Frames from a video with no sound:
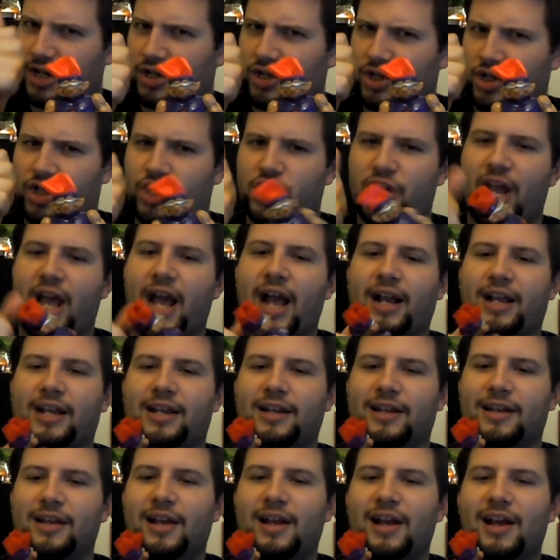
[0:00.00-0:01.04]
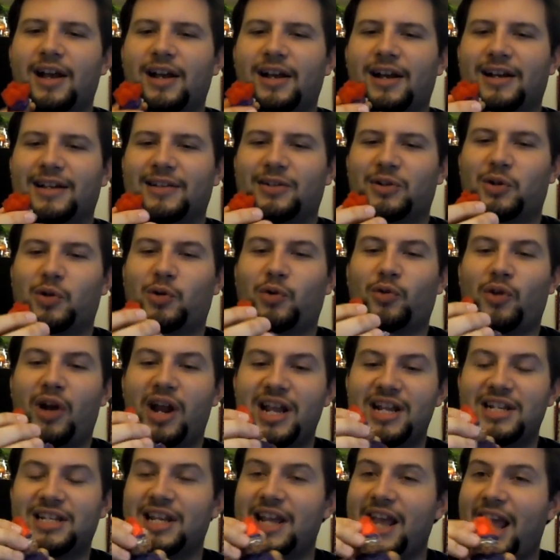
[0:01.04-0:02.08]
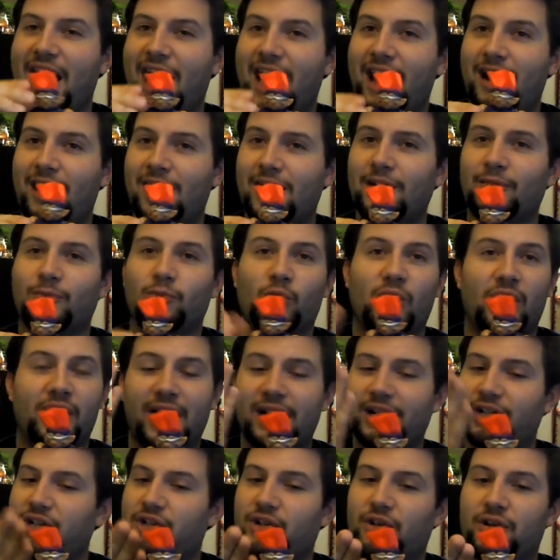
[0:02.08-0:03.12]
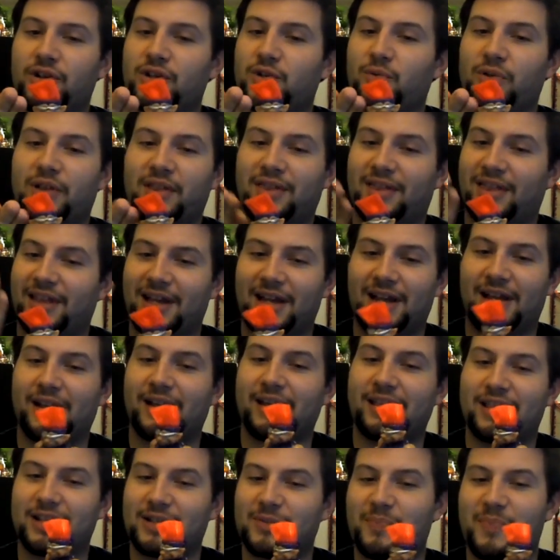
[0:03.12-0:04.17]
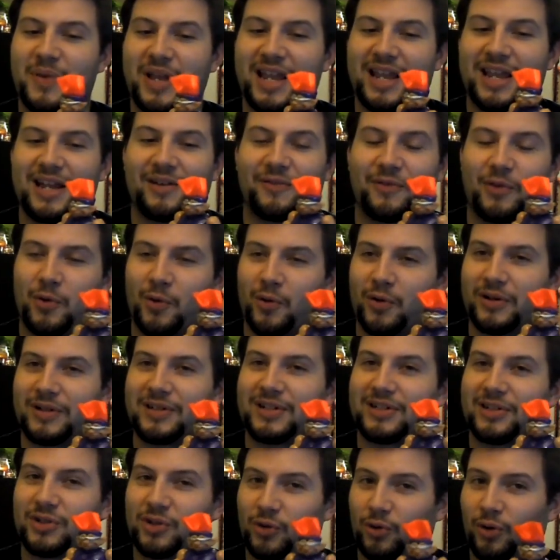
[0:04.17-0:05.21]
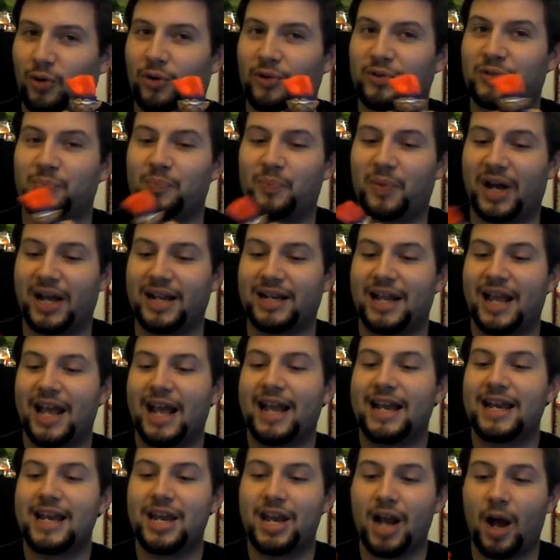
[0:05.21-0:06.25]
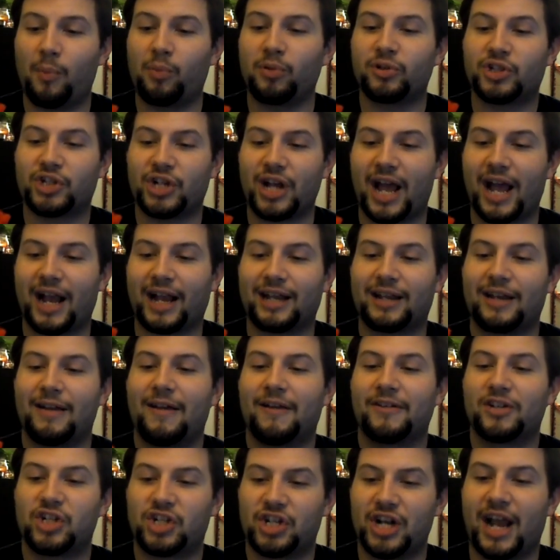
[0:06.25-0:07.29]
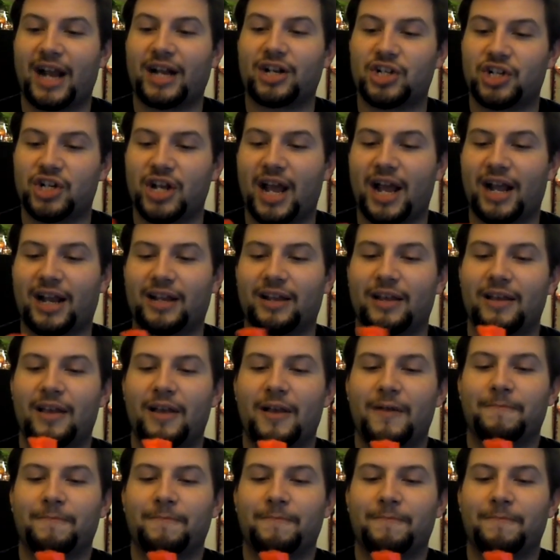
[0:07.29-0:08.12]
Check. Crazy hair? Well, that just goes with this being, of course, trolls. But double check, check, check.